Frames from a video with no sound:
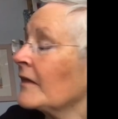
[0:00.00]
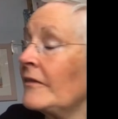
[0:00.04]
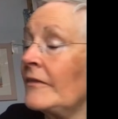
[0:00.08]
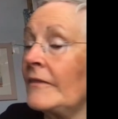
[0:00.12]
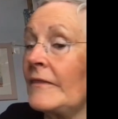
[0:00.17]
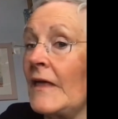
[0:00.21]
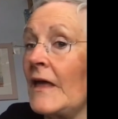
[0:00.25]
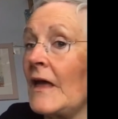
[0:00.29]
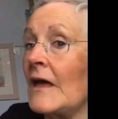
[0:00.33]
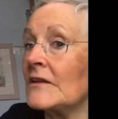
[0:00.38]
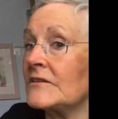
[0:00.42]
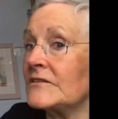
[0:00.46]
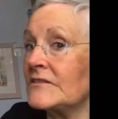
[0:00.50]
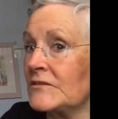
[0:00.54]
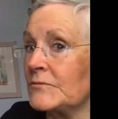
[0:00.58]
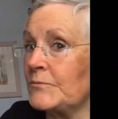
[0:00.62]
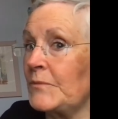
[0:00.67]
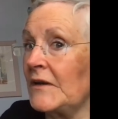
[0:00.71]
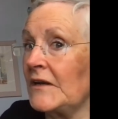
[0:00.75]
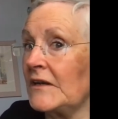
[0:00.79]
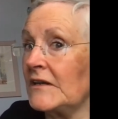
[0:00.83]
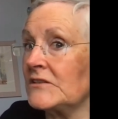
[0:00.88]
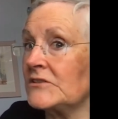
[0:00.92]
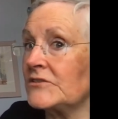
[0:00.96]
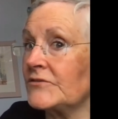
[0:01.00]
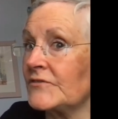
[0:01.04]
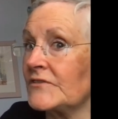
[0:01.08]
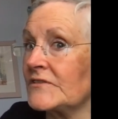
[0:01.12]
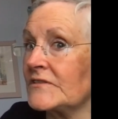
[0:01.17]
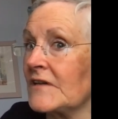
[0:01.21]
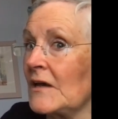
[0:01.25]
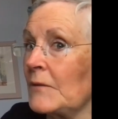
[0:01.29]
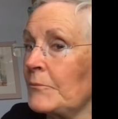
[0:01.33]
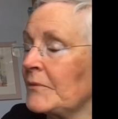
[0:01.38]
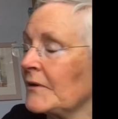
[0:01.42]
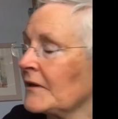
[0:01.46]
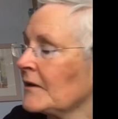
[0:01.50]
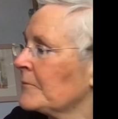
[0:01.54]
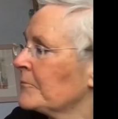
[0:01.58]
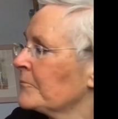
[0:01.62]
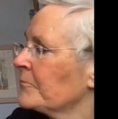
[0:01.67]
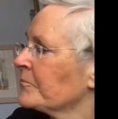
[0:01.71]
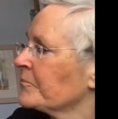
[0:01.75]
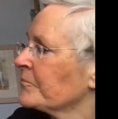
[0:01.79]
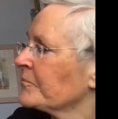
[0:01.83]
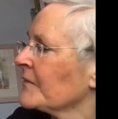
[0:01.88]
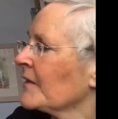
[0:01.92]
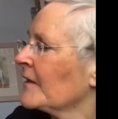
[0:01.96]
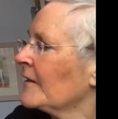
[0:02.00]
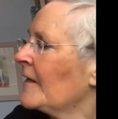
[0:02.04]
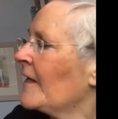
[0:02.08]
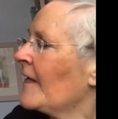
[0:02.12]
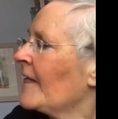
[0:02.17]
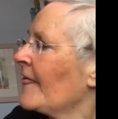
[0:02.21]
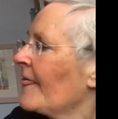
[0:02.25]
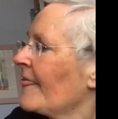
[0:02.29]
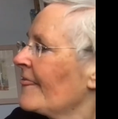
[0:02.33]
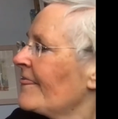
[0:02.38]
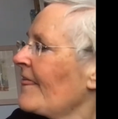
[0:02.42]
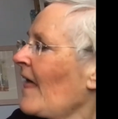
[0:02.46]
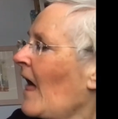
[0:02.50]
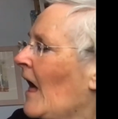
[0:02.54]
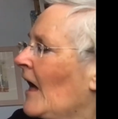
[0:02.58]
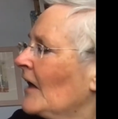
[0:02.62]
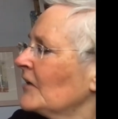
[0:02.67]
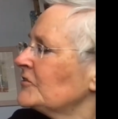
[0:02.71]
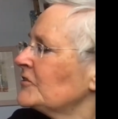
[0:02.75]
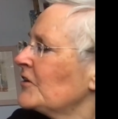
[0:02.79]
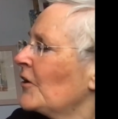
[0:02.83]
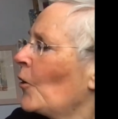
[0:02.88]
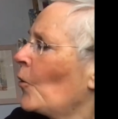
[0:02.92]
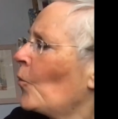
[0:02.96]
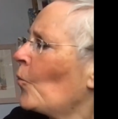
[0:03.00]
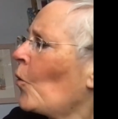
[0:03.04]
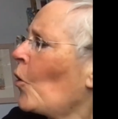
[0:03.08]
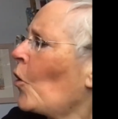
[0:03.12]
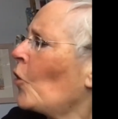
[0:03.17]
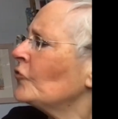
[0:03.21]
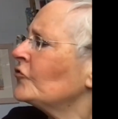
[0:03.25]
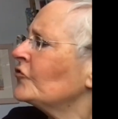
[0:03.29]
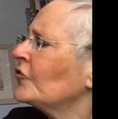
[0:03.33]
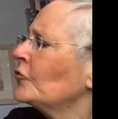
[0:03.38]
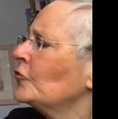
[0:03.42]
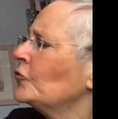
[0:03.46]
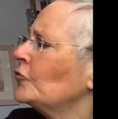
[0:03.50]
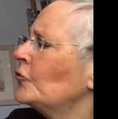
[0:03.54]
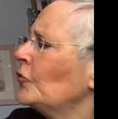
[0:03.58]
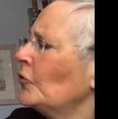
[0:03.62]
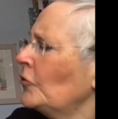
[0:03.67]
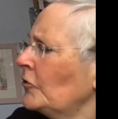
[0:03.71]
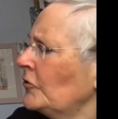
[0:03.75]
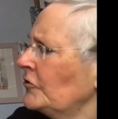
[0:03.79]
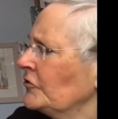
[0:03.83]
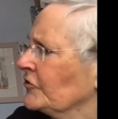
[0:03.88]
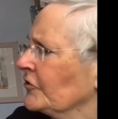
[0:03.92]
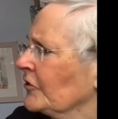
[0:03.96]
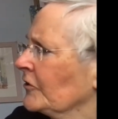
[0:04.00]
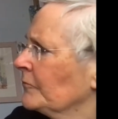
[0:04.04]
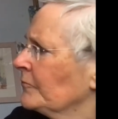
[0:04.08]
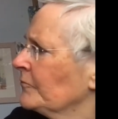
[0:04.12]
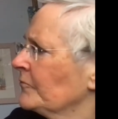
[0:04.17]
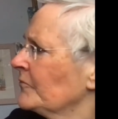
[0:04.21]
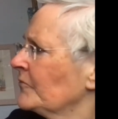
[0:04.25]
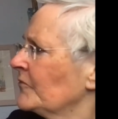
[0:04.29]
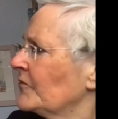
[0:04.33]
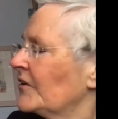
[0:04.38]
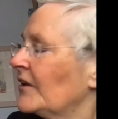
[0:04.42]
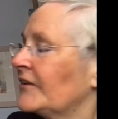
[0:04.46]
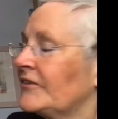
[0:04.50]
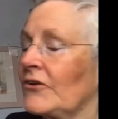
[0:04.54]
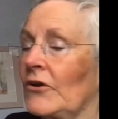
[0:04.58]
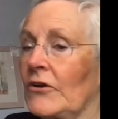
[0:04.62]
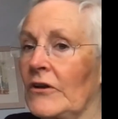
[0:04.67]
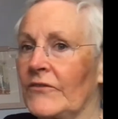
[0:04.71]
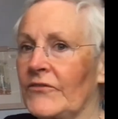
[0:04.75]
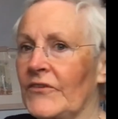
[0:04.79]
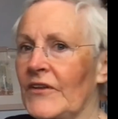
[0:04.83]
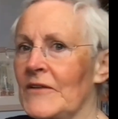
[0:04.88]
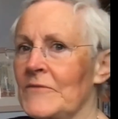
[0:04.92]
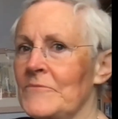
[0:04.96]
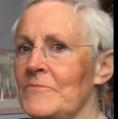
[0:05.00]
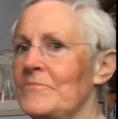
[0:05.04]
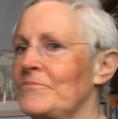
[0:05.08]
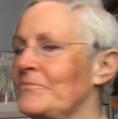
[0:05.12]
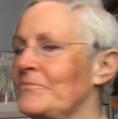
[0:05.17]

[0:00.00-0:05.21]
They had spinach for supper. "That was good," said Oliver.